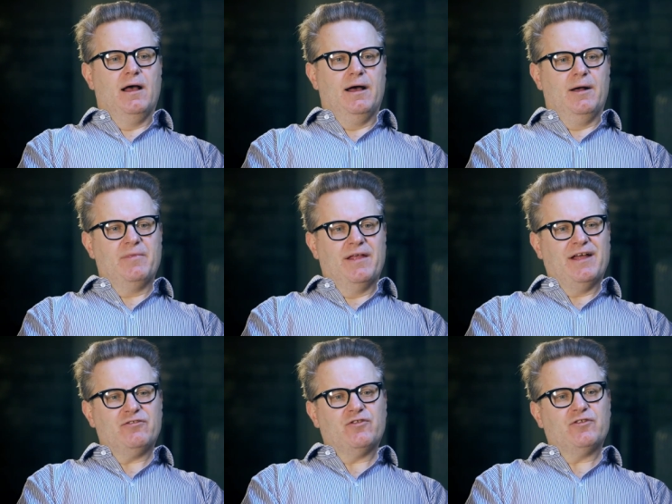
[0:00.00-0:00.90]
Um,
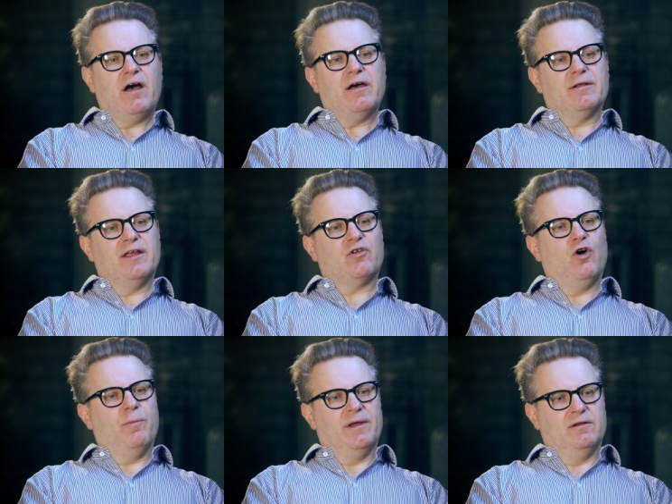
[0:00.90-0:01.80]
that style is
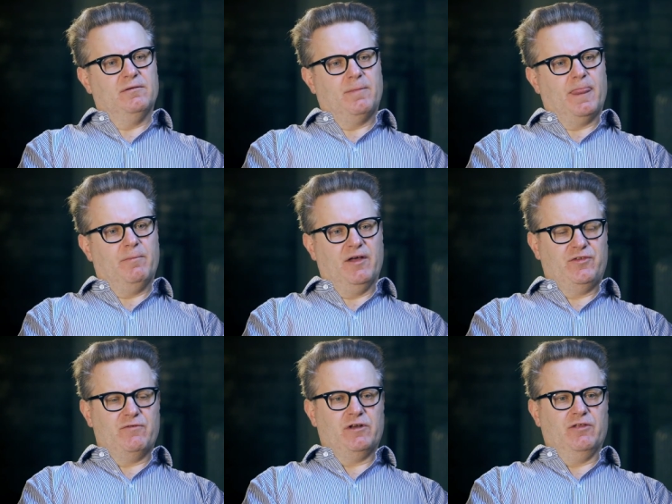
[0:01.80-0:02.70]
copied by
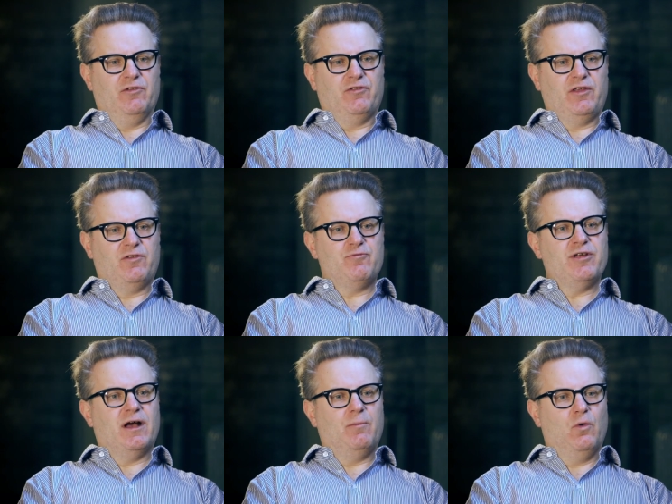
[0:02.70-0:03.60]
several others. They
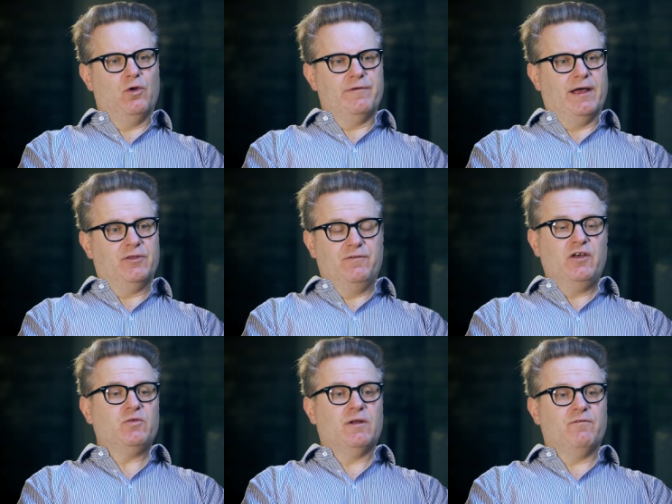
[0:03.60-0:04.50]
spring up all around. The
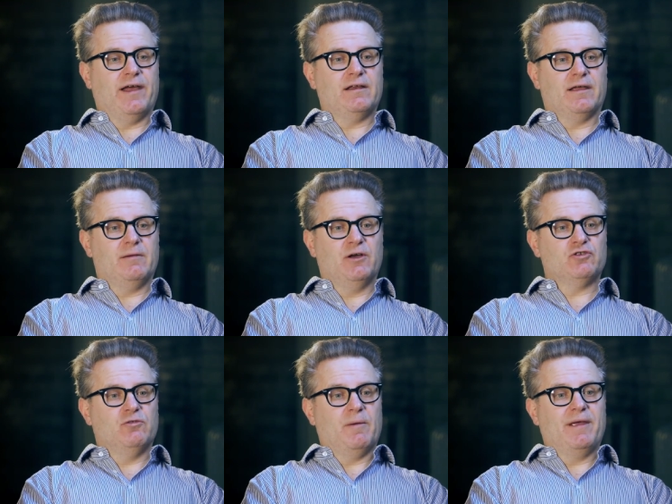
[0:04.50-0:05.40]
first one, in fact, like a
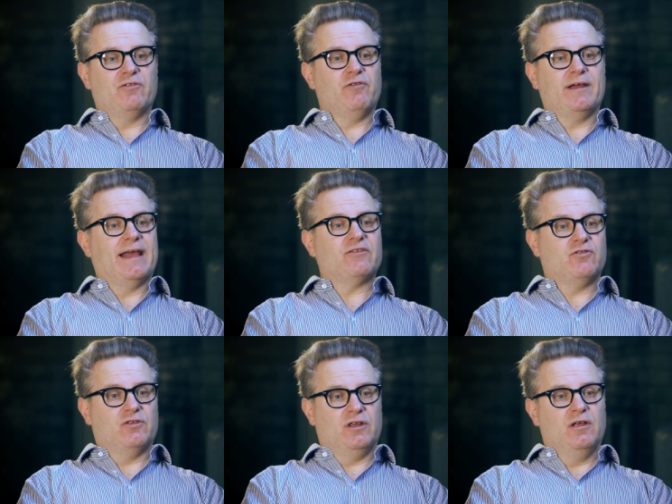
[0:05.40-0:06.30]
mushroom, appears right
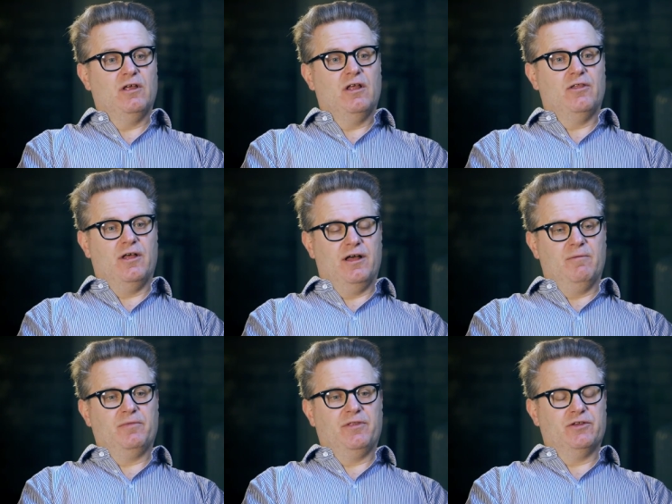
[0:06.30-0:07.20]
next to the
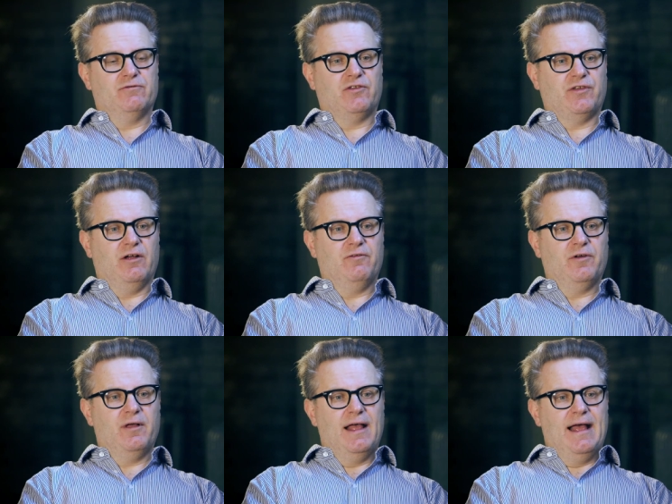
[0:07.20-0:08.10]
um, theatre
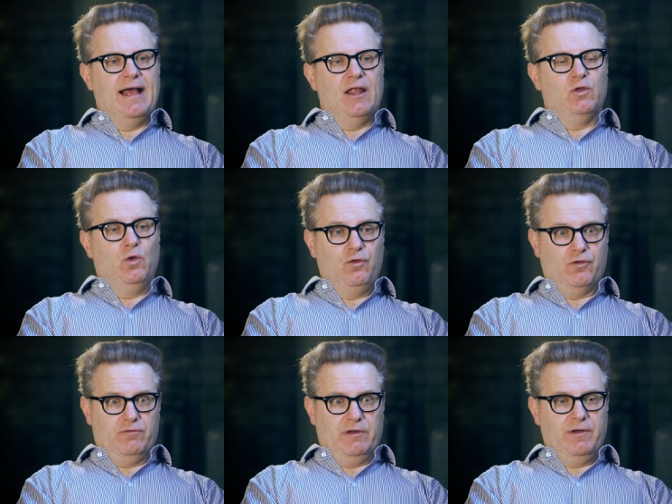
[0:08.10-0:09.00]
itself, north
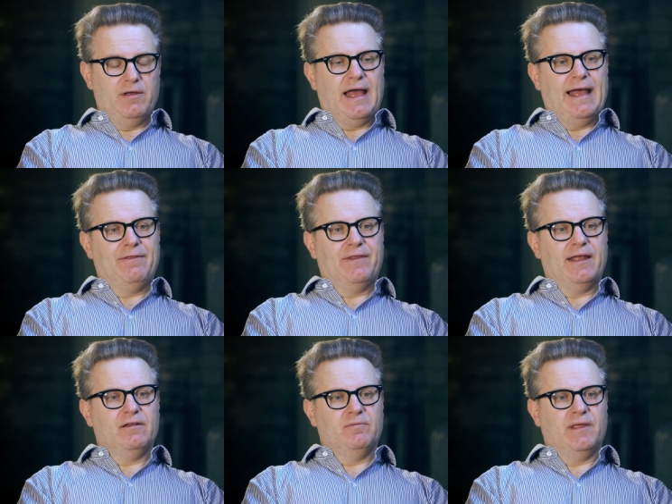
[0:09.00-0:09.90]
of the river, and
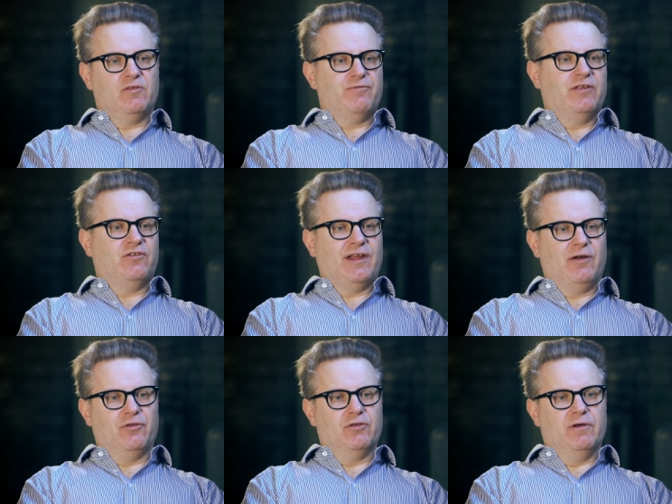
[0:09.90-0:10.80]
then it spreads
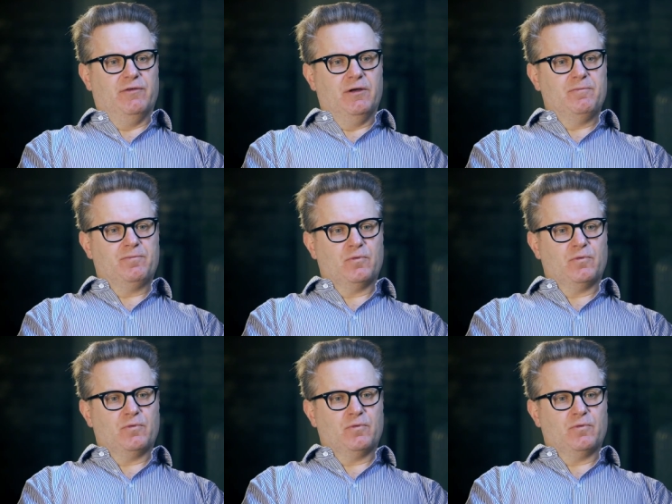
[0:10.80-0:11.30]
south of the river.